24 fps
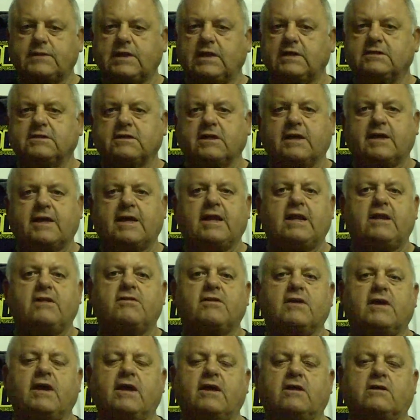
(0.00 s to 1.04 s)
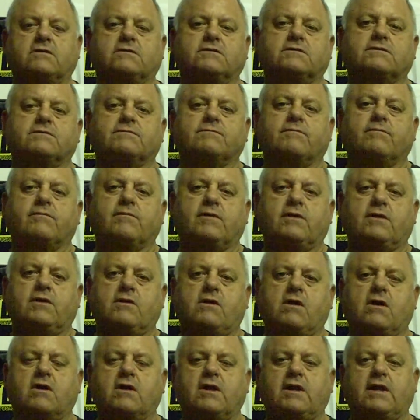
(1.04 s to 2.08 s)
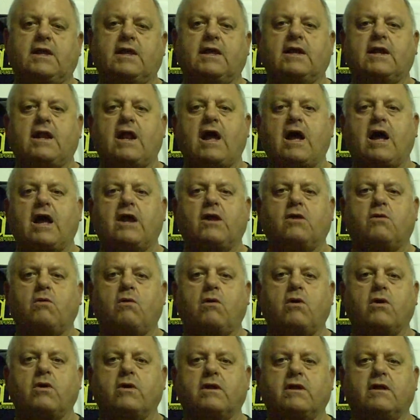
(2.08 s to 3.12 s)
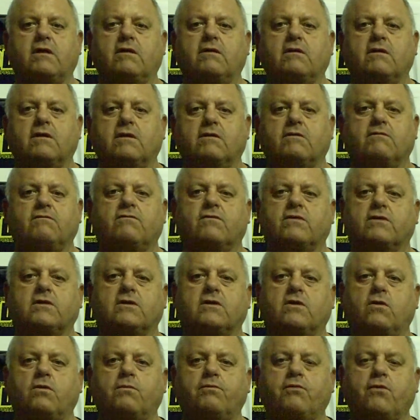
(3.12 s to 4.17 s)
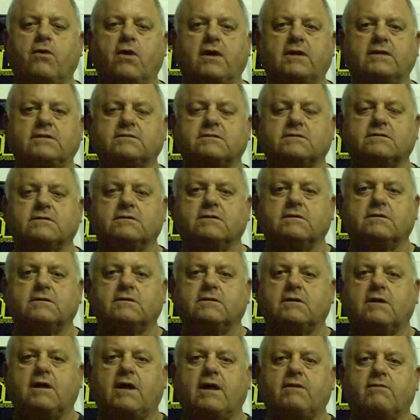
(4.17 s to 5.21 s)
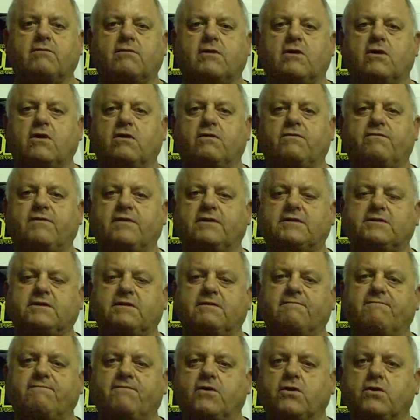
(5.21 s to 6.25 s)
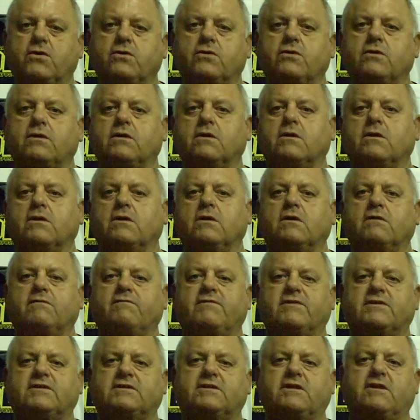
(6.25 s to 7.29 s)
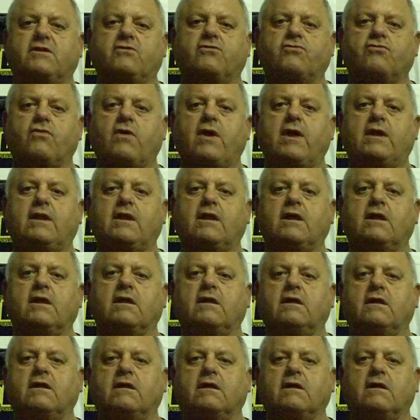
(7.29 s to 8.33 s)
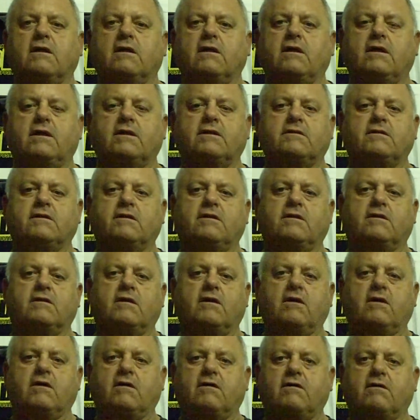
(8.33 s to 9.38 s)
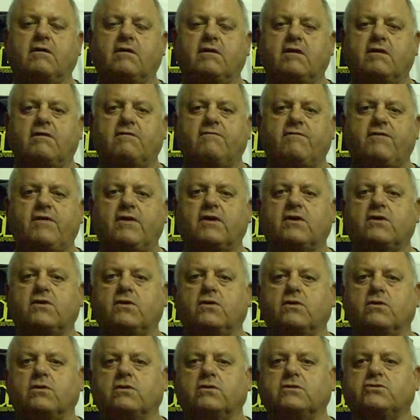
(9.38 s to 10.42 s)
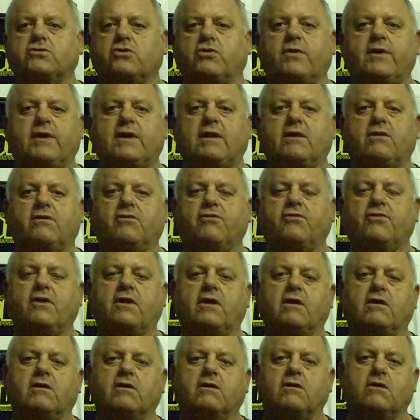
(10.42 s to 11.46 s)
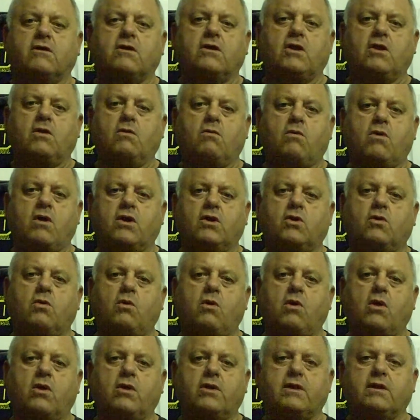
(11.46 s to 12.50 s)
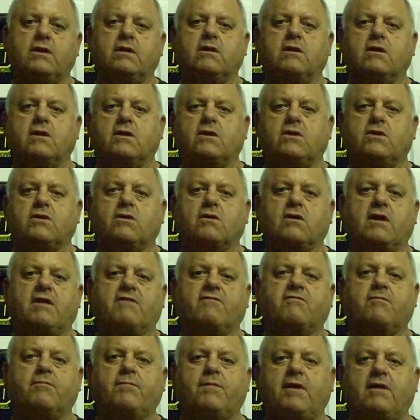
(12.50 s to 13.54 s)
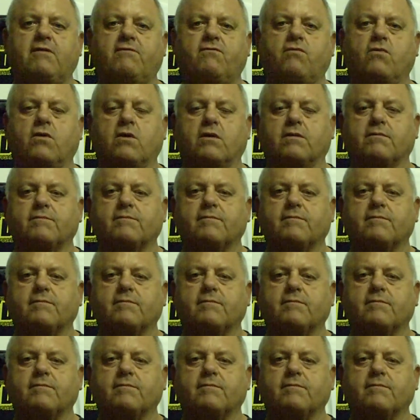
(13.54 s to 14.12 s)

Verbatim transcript: It's like anything else. You're not going to get high quality for the low price. I don't care if it's in food, if it's in training, it's in uh, vehicles or any other thing. You want quality, you're going to have to pay for it.